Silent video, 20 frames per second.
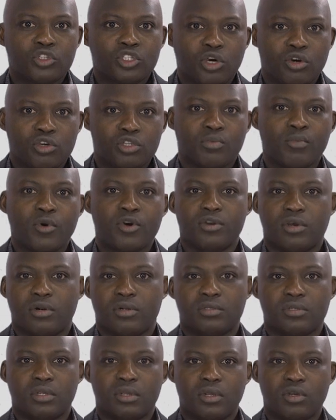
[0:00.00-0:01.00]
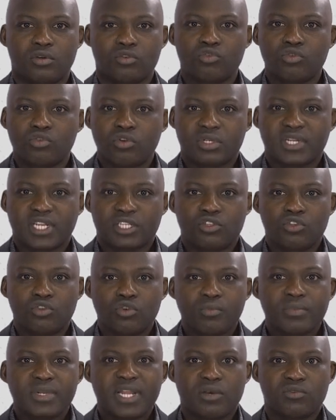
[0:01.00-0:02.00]
choice models do not
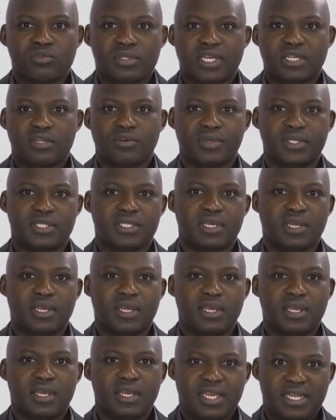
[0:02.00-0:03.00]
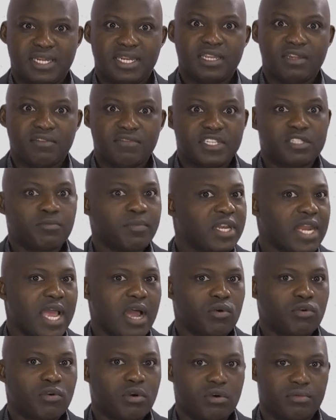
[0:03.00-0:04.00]
assume downside risk in investment
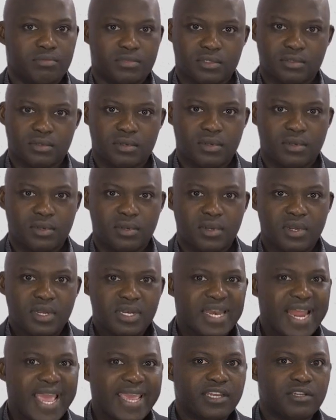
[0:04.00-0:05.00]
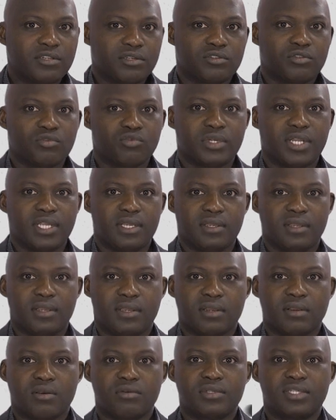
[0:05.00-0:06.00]
outcomes. Neither do they
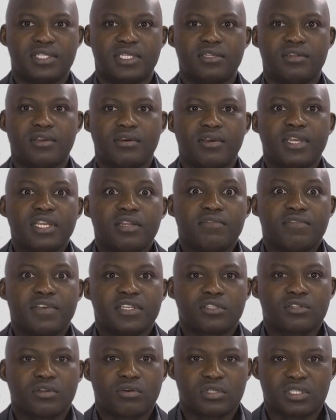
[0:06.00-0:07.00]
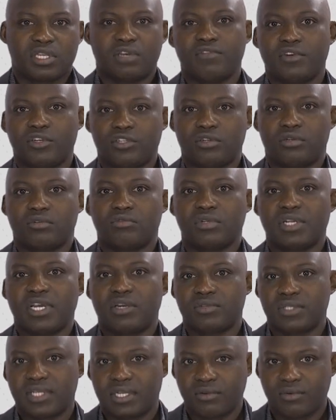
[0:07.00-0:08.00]
consider investors' aversion to
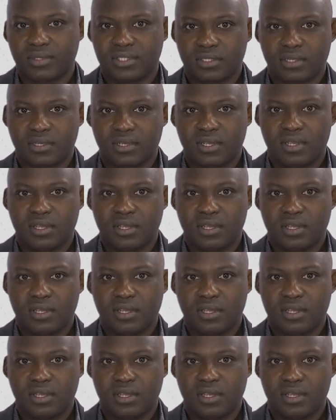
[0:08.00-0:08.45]
downside risk.